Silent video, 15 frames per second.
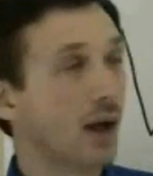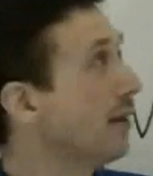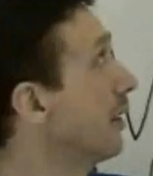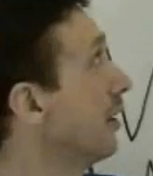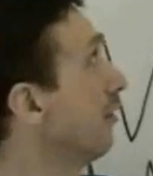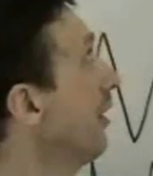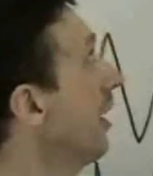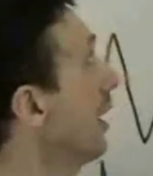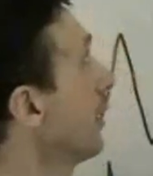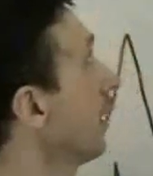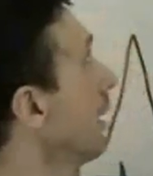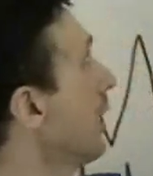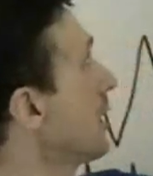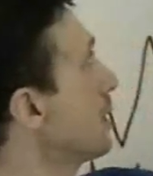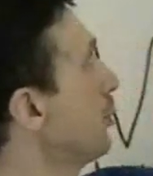And in
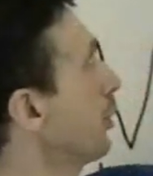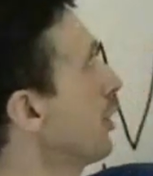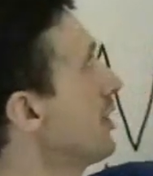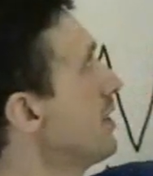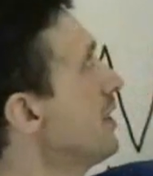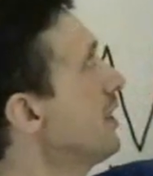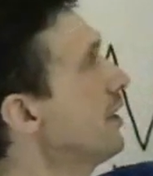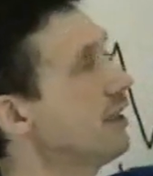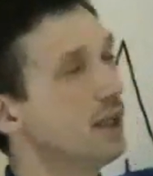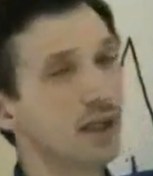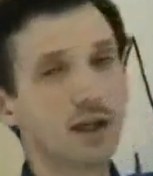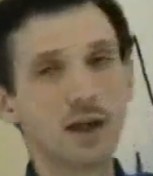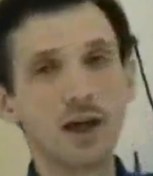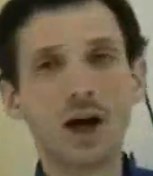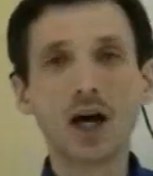fact, as we can see here,